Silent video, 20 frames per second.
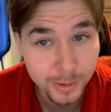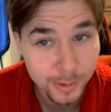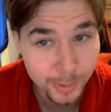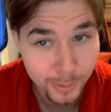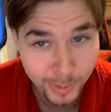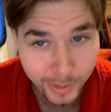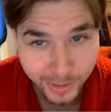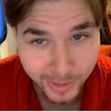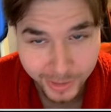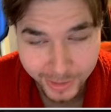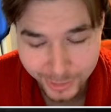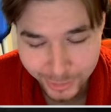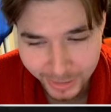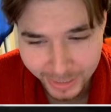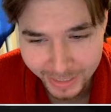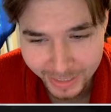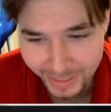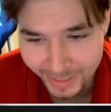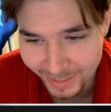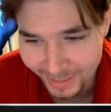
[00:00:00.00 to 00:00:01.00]
We're going to
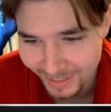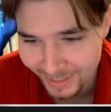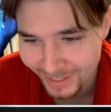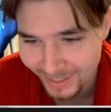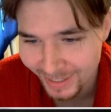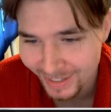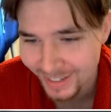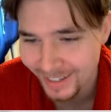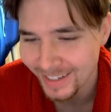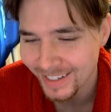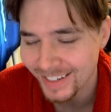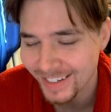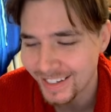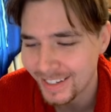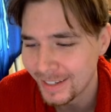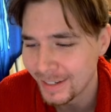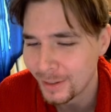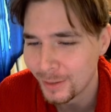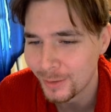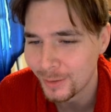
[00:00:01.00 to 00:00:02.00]
try and
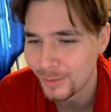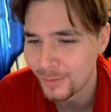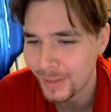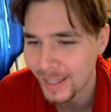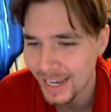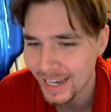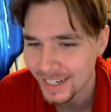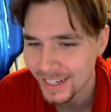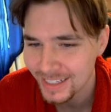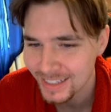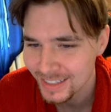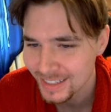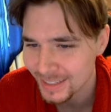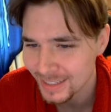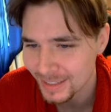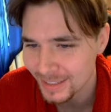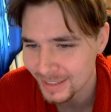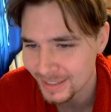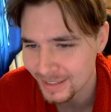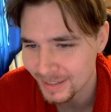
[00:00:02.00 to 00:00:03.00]
get out of that,
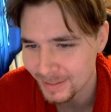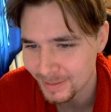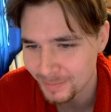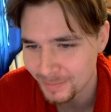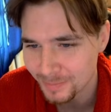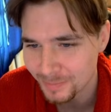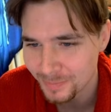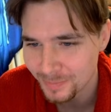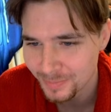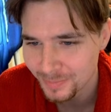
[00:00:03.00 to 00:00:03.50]
kind